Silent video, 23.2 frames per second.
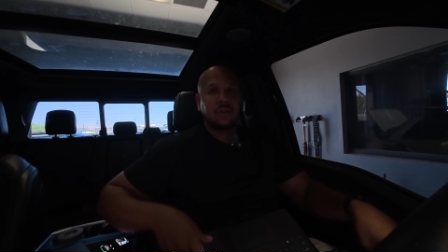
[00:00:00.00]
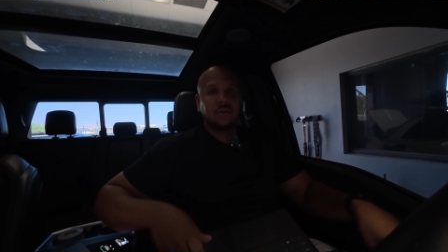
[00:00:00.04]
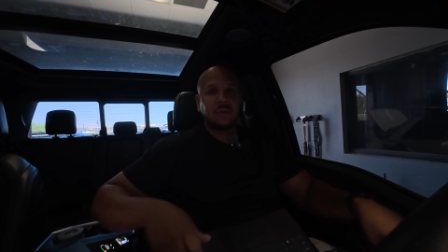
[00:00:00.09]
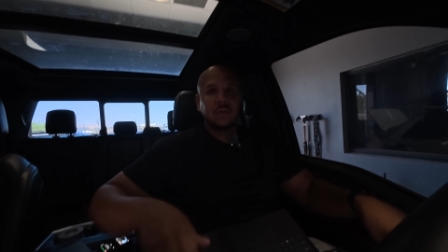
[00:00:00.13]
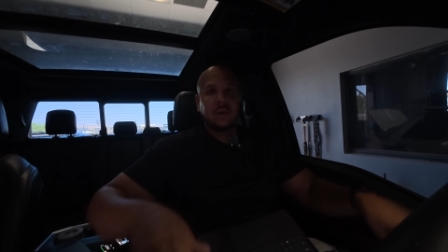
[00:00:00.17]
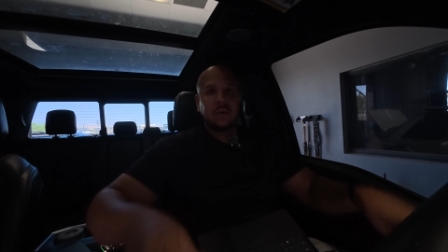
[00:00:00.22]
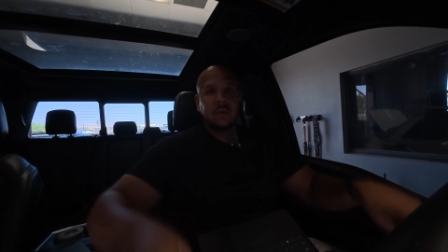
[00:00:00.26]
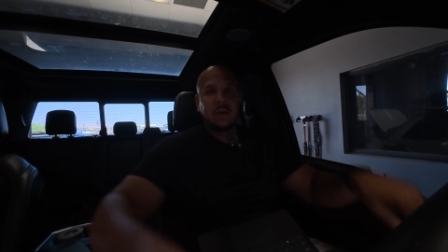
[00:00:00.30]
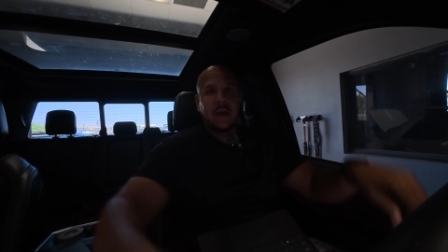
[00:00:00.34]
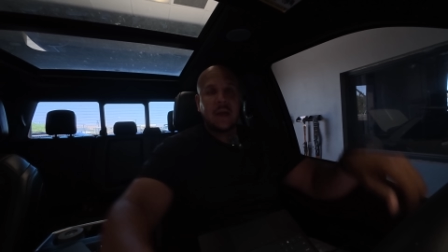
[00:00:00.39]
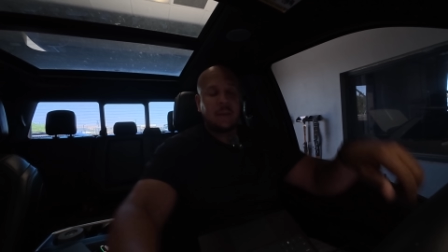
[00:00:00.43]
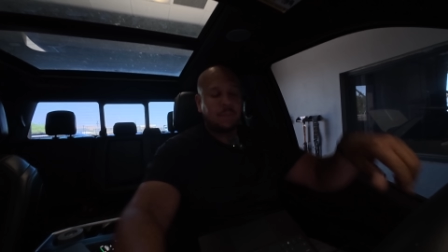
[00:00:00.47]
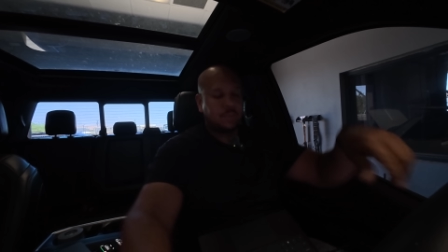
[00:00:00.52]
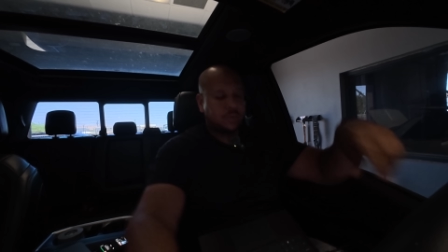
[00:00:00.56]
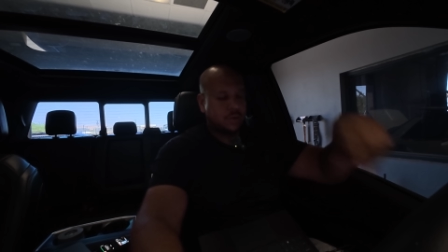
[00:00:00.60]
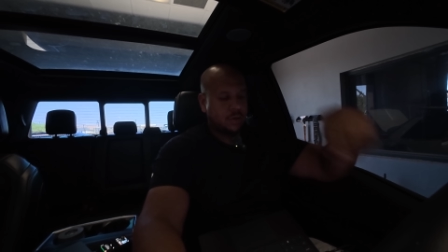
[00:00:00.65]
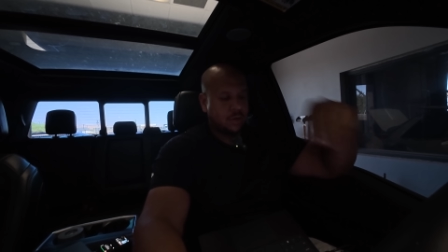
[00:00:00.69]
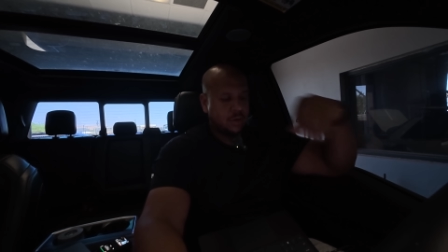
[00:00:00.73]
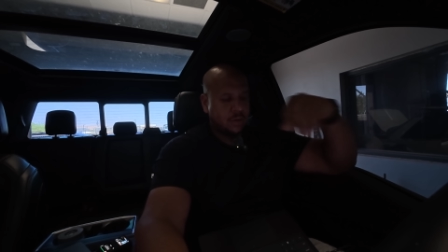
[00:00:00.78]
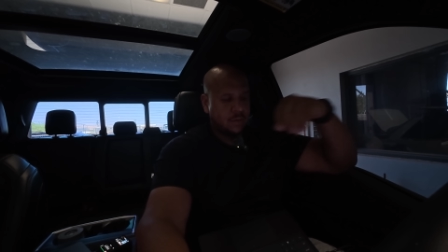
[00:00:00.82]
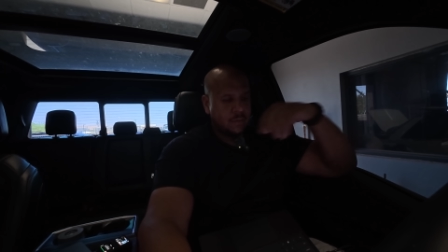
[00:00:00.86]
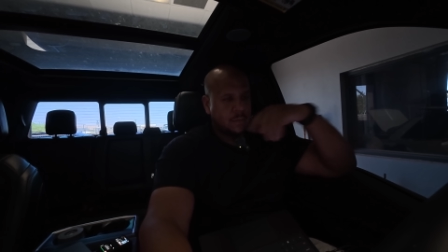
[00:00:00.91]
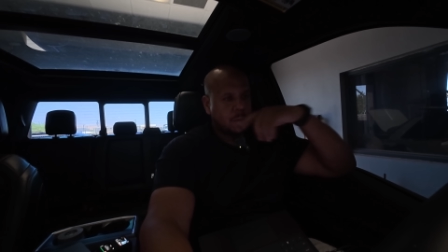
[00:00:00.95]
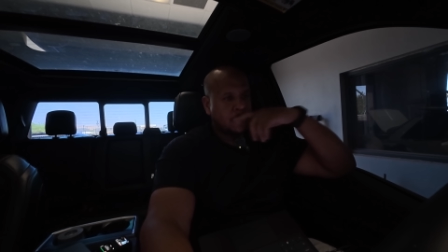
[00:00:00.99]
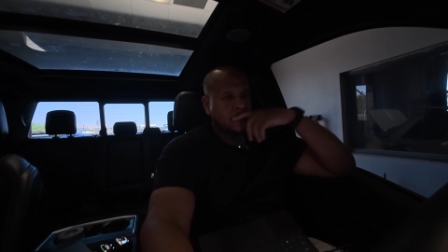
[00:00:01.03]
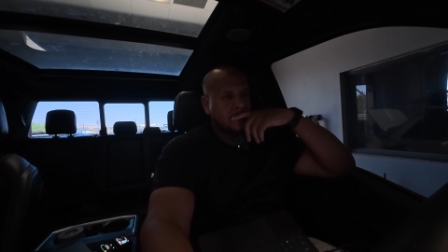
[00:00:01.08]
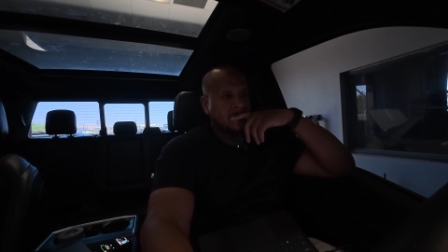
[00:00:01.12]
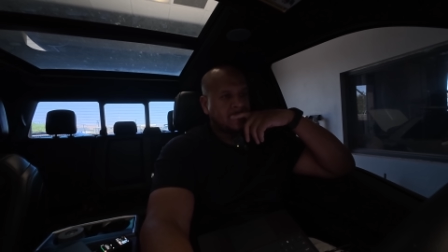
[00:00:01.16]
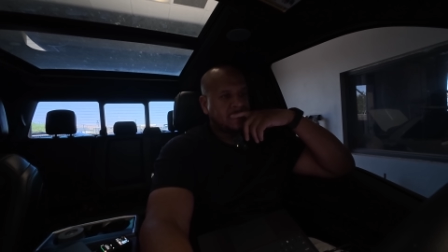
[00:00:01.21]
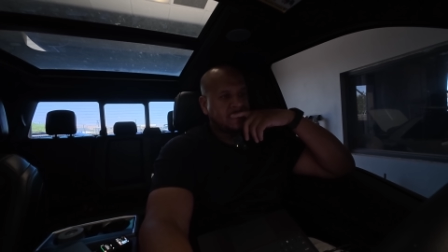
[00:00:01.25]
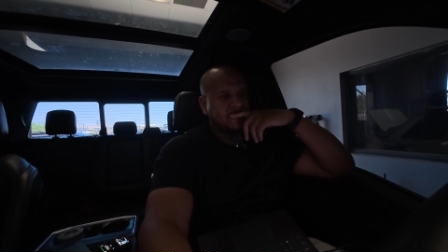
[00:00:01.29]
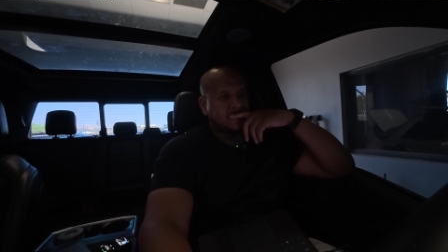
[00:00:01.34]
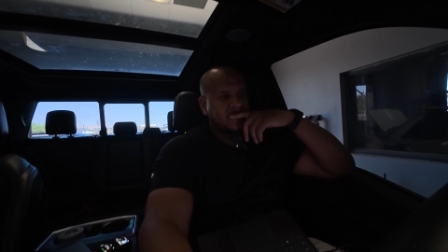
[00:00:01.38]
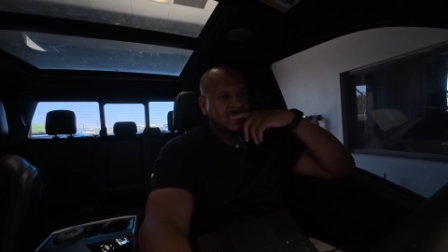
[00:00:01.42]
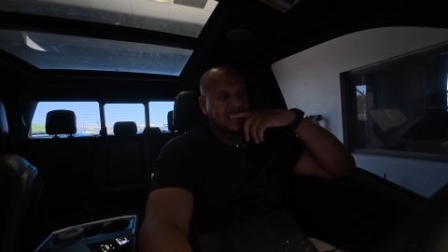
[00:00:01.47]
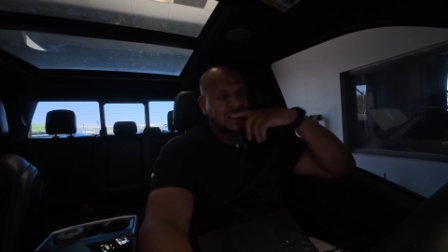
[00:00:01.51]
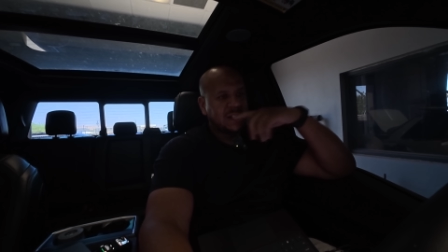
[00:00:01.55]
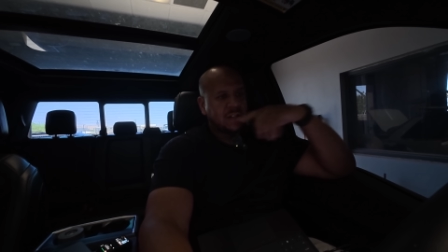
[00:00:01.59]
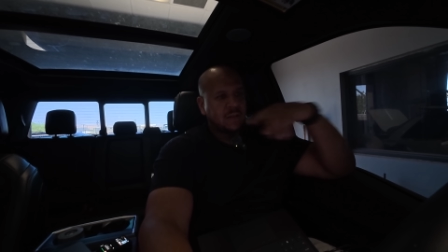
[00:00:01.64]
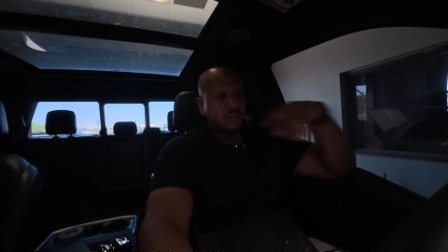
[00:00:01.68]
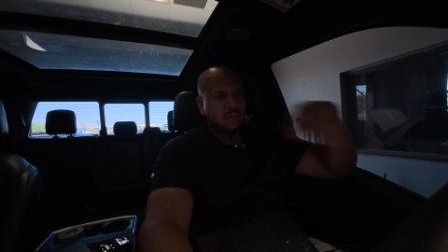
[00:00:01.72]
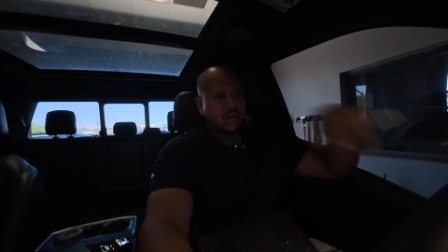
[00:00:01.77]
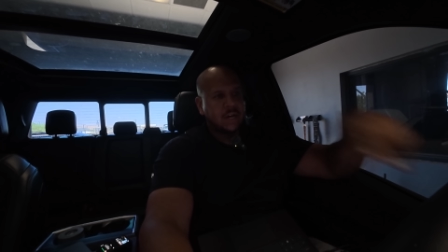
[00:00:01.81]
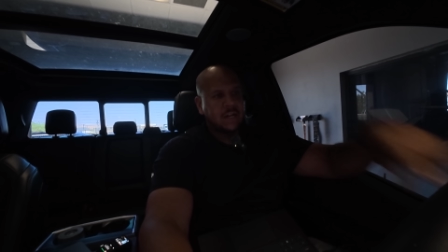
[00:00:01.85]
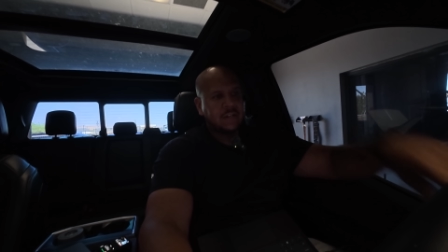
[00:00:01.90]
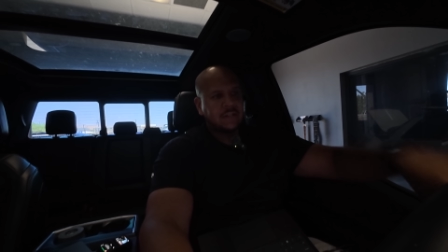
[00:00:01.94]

3 Raptor to break